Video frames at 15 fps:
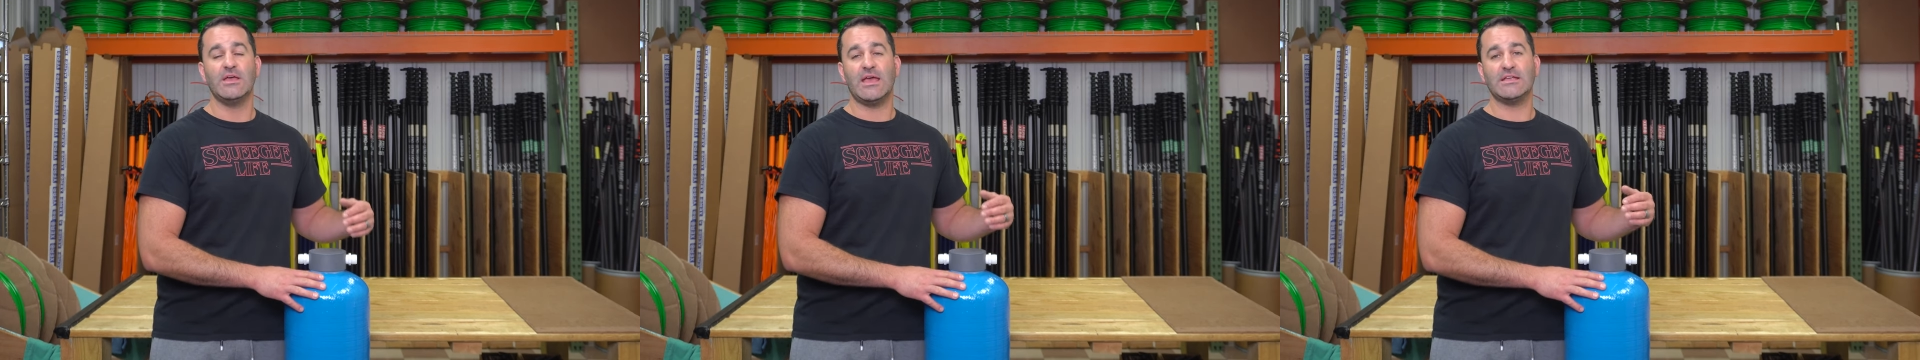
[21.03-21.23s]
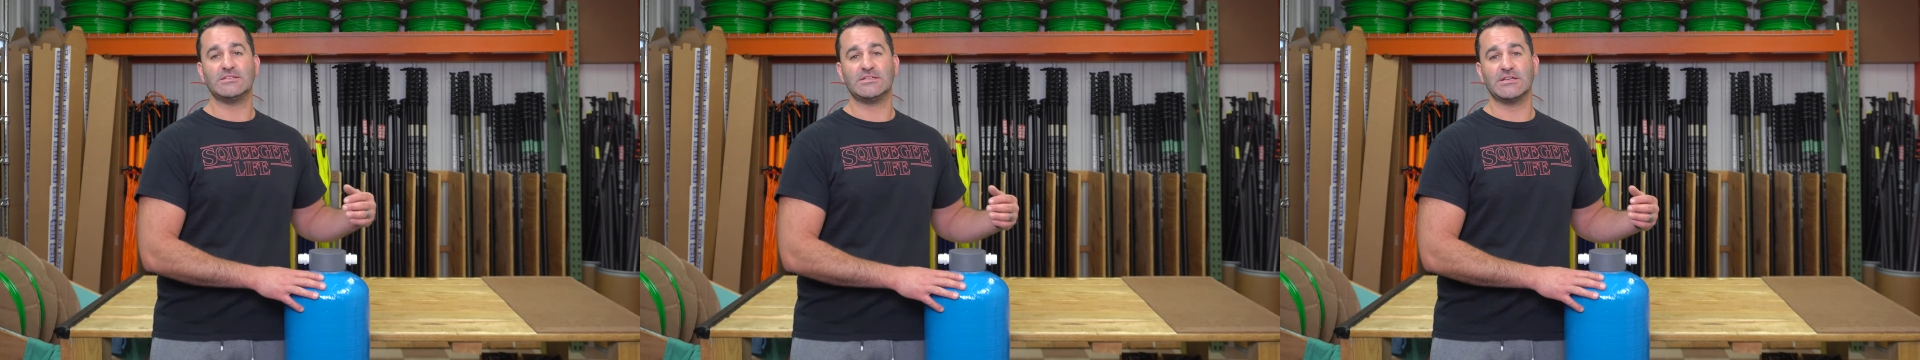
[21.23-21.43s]

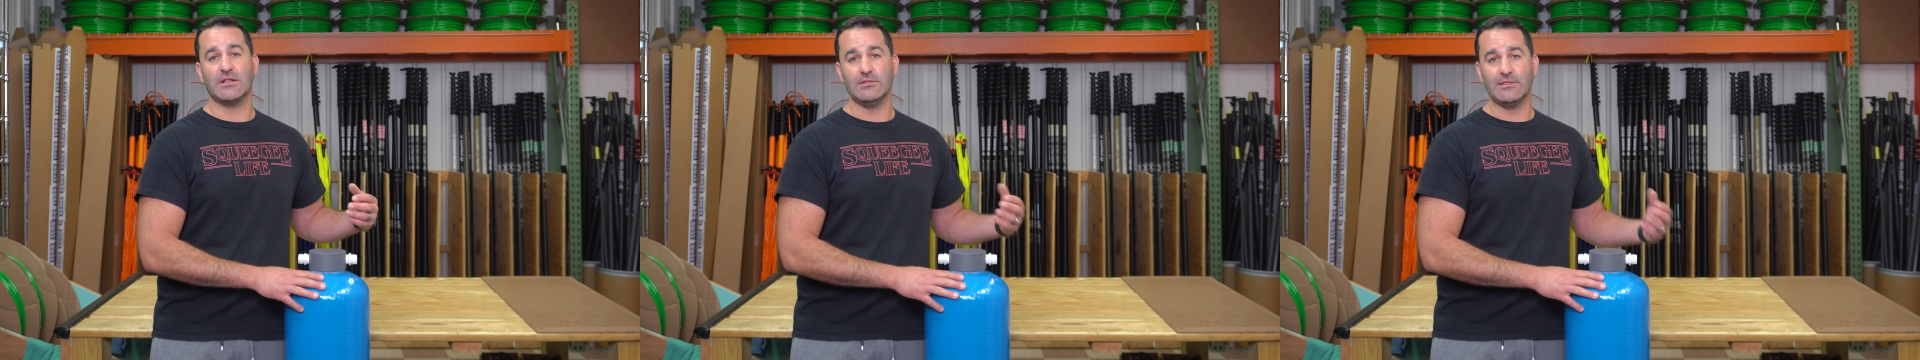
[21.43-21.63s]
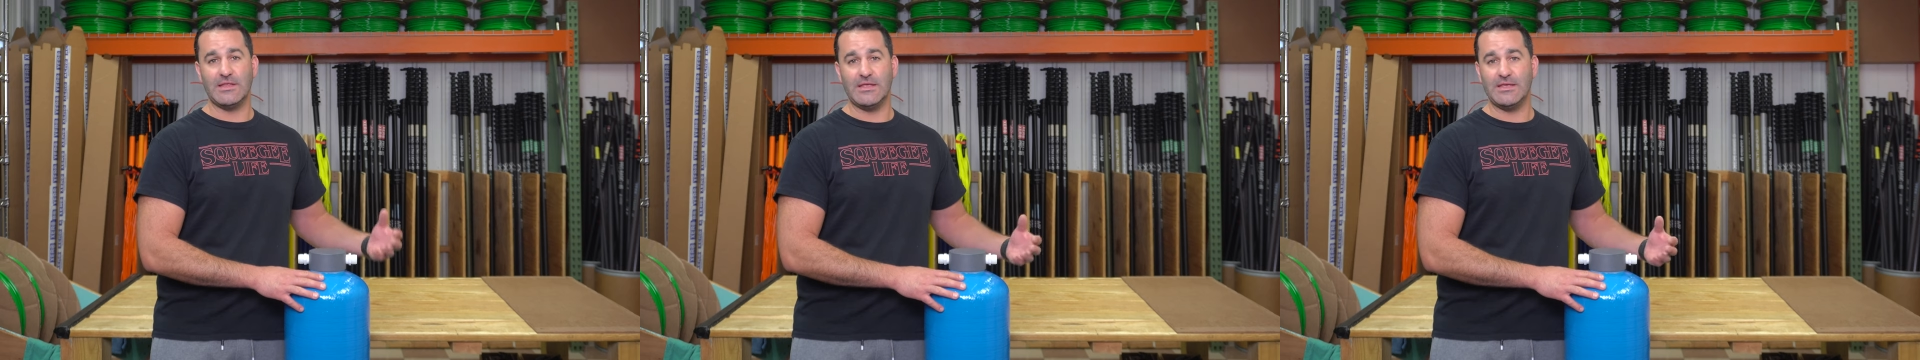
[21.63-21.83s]
It's going
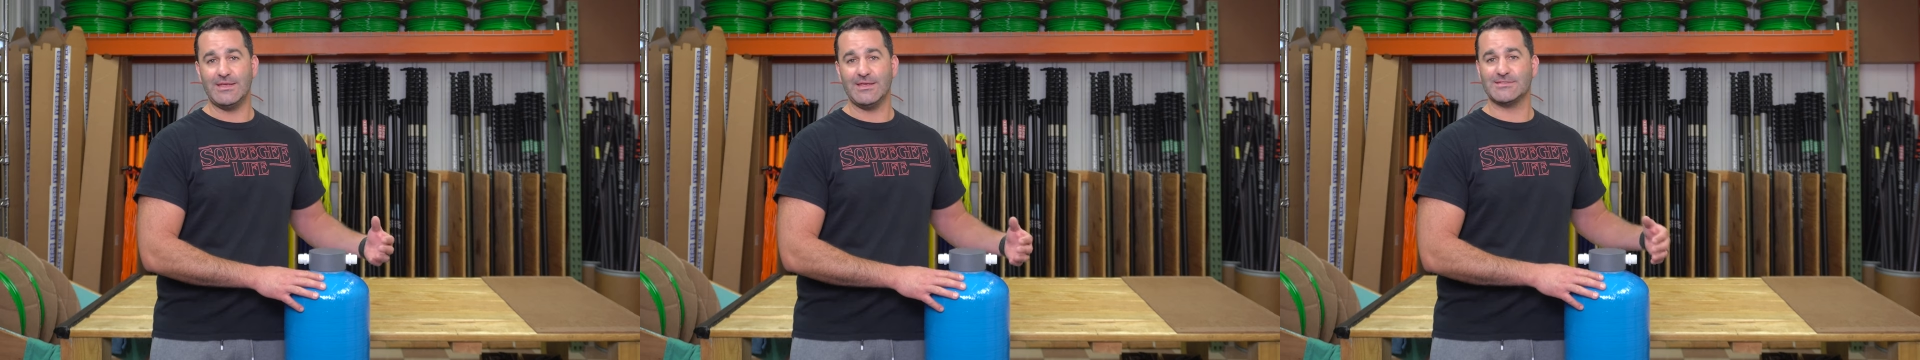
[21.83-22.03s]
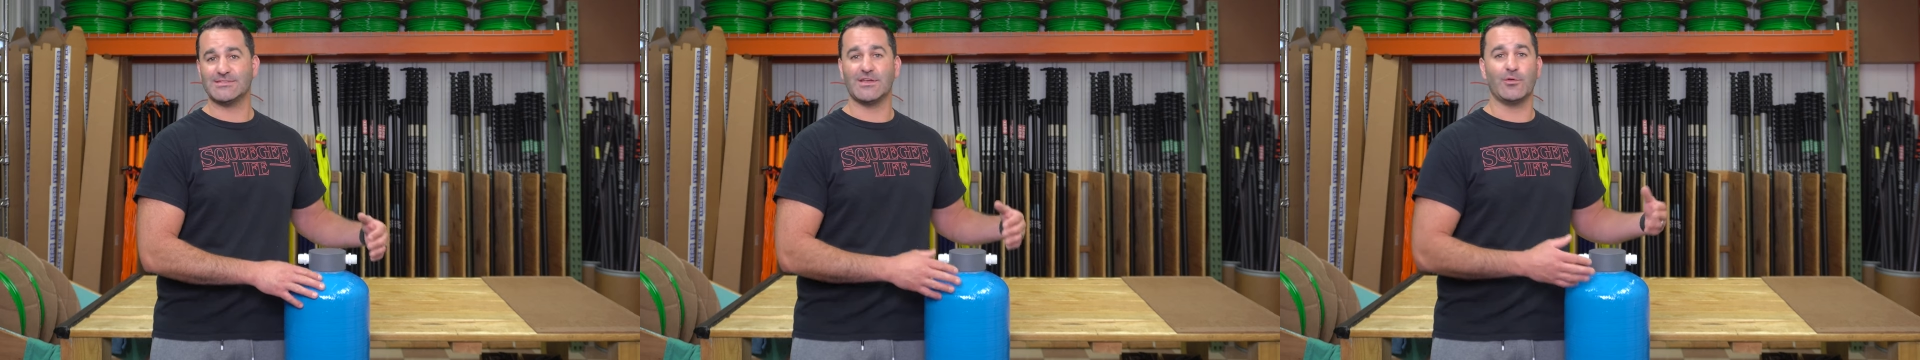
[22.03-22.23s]
to
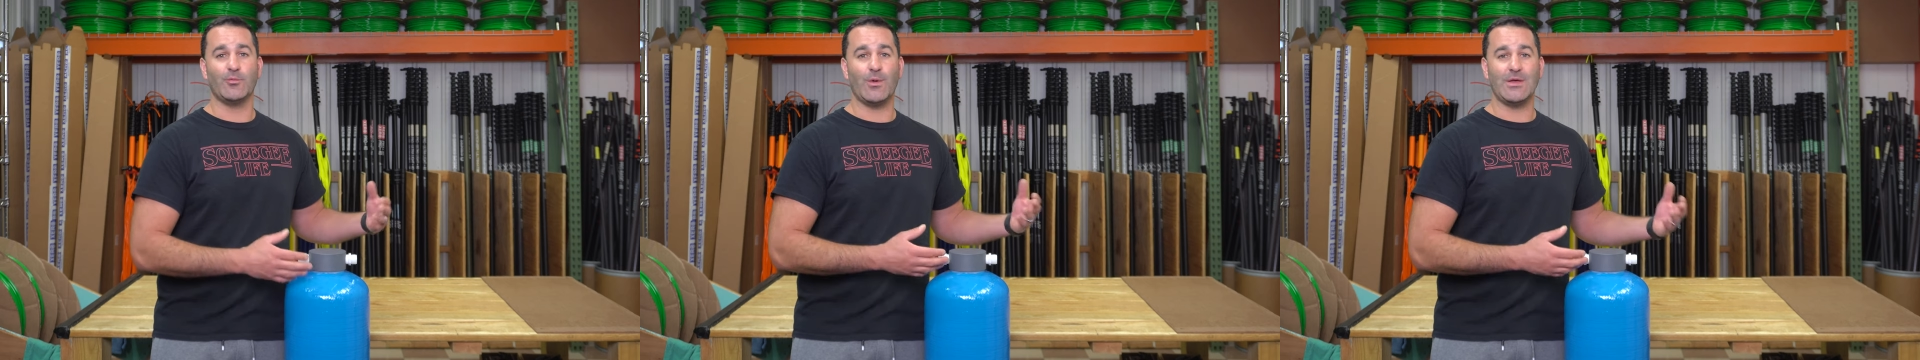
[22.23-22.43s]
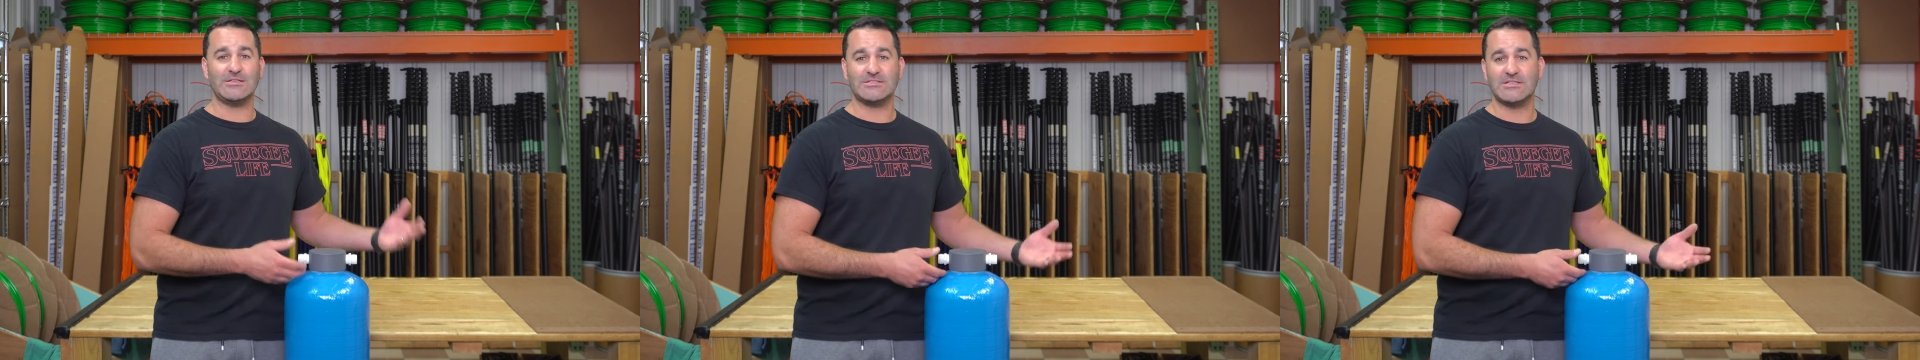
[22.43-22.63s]
leak. It's going to
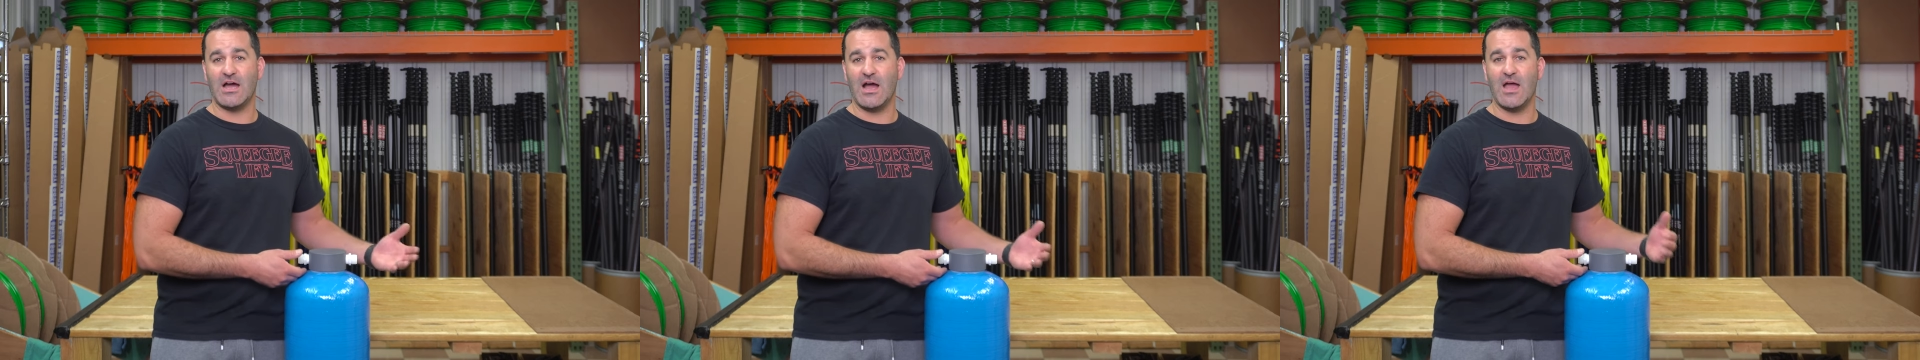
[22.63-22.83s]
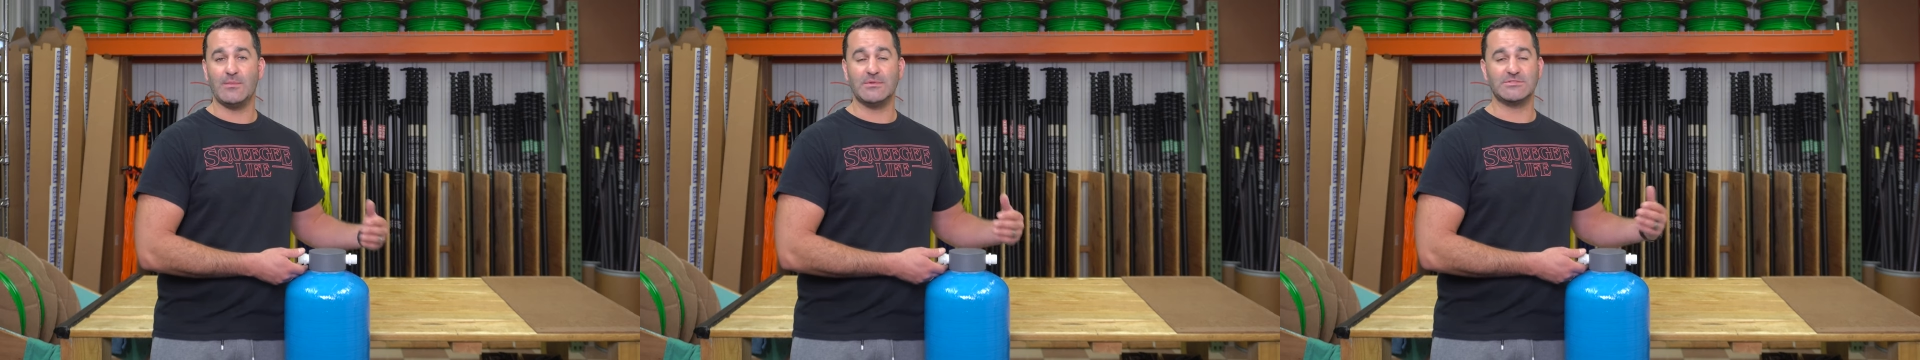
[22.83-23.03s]
waste
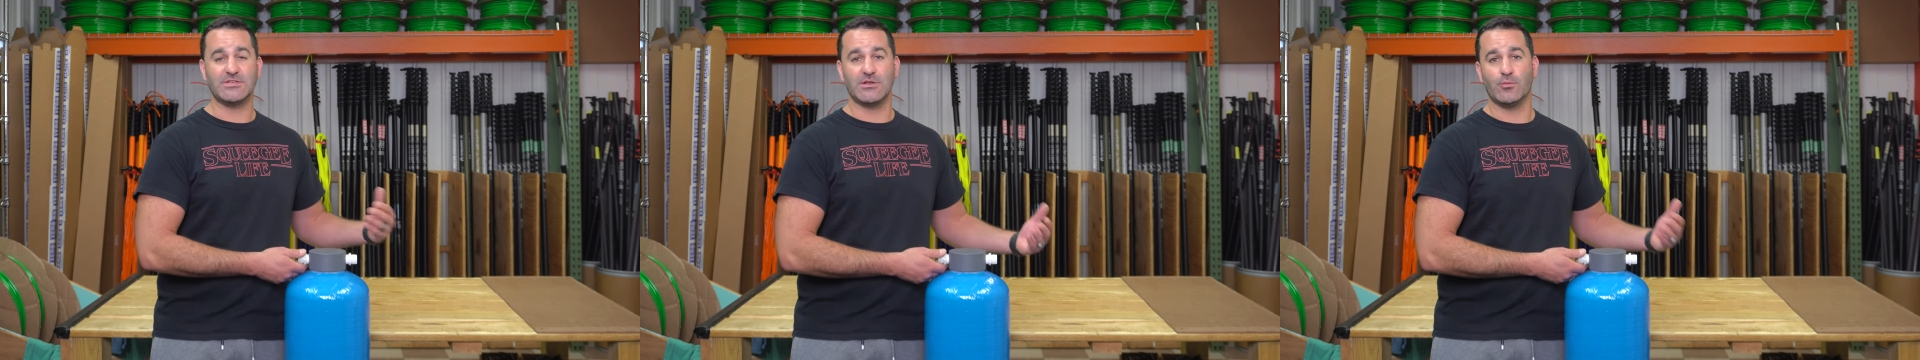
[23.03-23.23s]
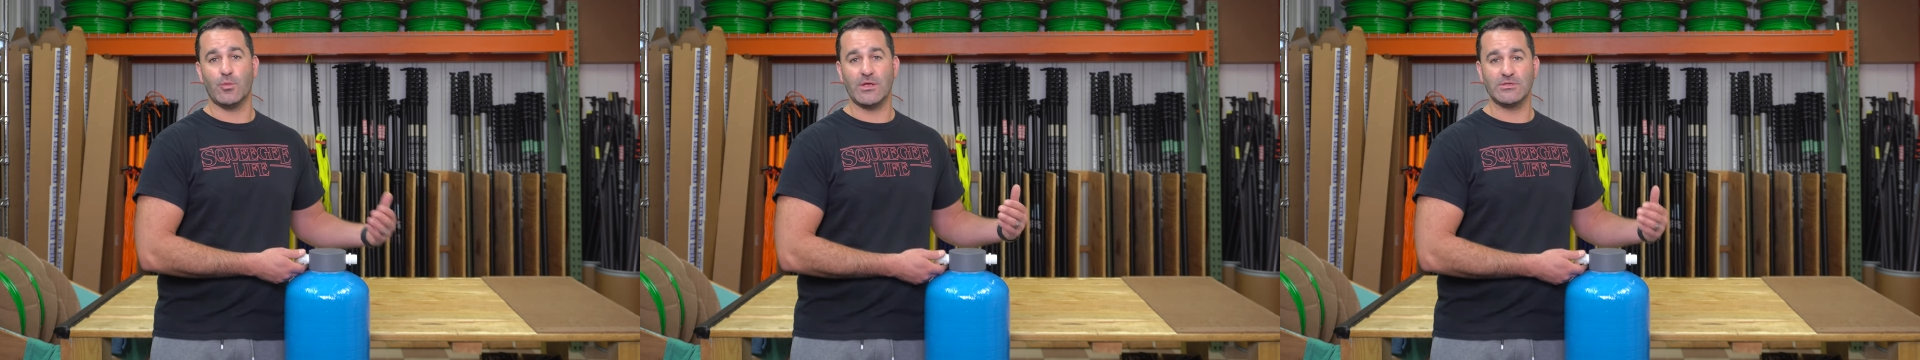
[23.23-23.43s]
time. It's
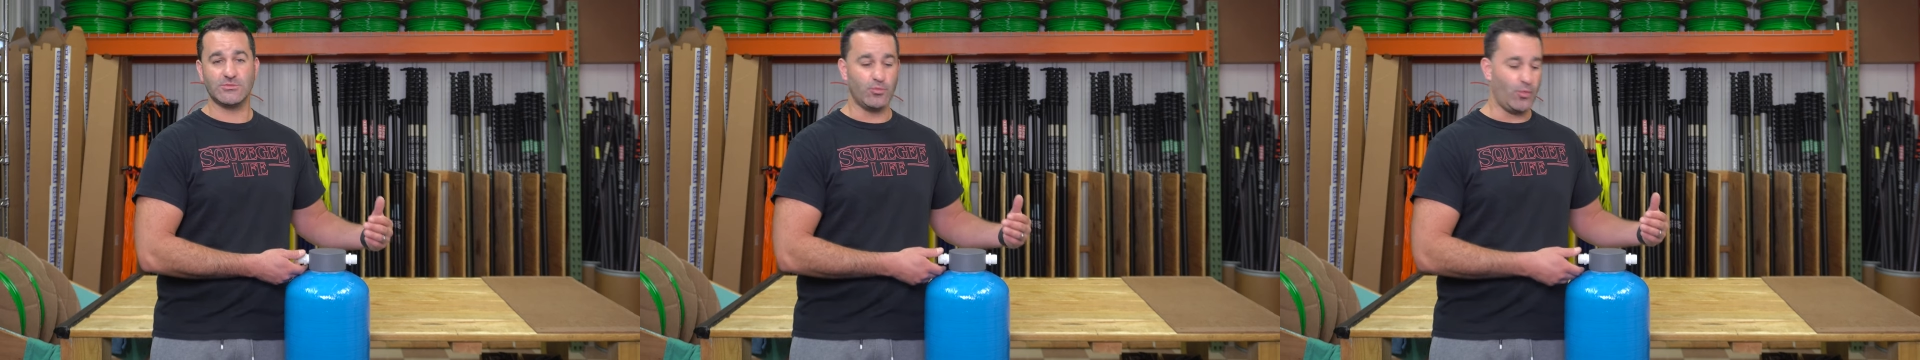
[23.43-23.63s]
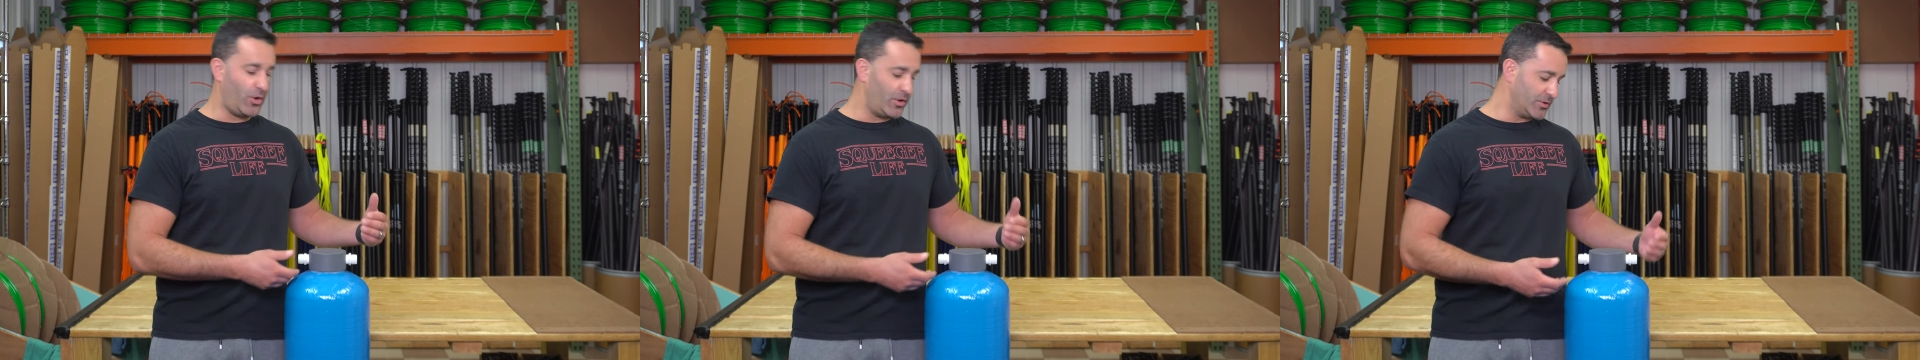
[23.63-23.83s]
going to
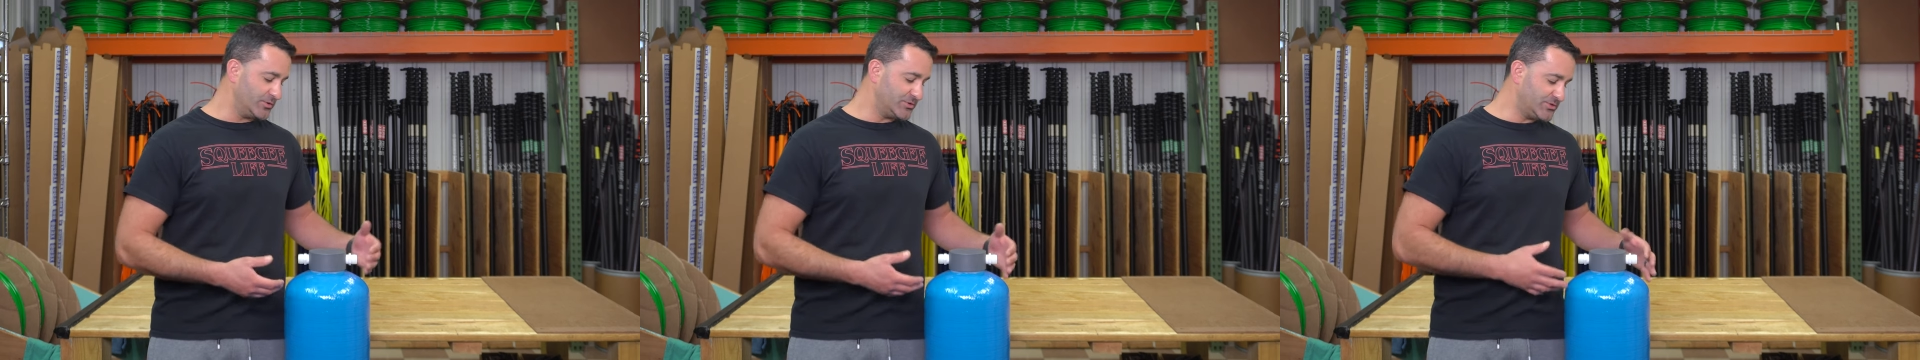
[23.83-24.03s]
waste water.